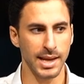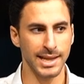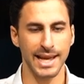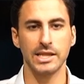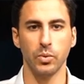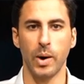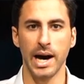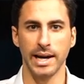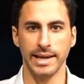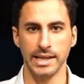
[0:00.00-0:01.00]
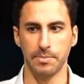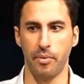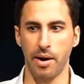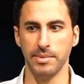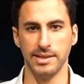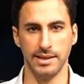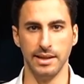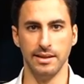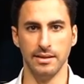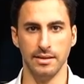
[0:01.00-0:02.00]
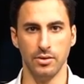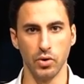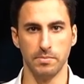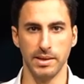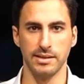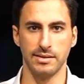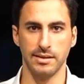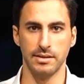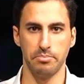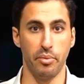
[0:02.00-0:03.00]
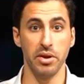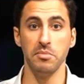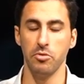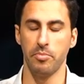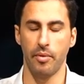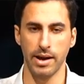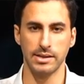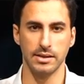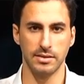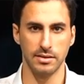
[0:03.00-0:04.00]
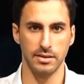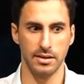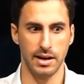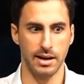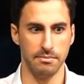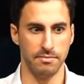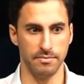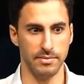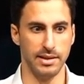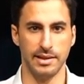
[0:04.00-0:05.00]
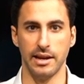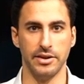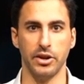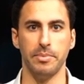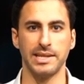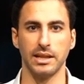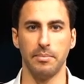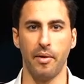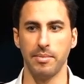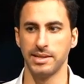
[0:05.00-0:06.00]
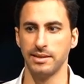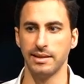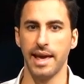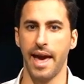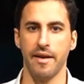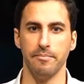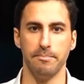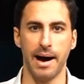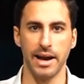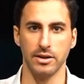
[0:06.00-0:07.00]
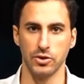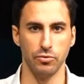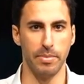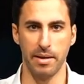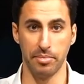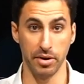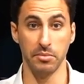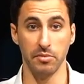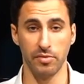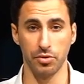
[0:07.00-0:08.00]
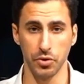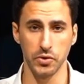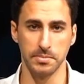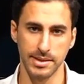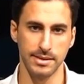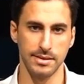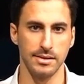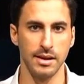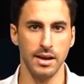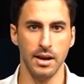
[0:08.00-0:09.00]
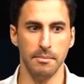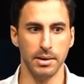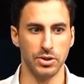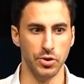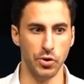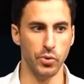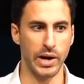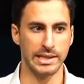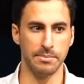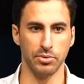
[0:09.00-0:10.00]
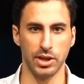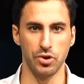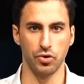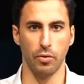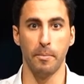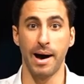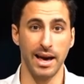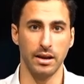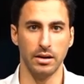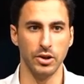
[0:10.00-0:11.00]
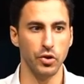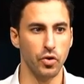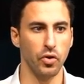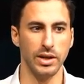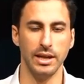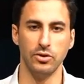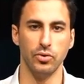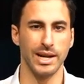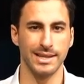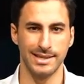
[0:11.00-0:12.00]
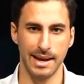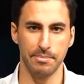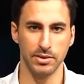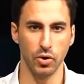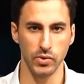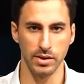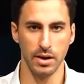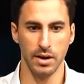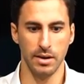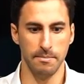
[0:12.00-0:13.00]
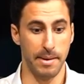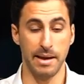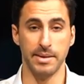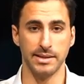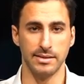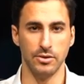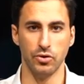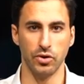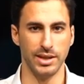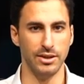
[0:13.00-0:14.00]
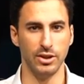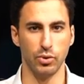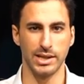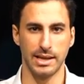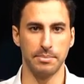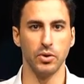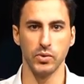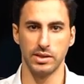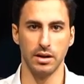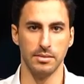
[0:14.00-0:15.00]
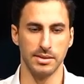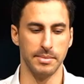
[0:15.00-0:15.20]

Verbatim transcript: And that's why he's promising those businesses premium prices. Um, they're, they're basically promising that they have buyers to pay premium for those businesses. But you, as a potential buyer, you don't need to accept those payments. You don't need to accept those terms.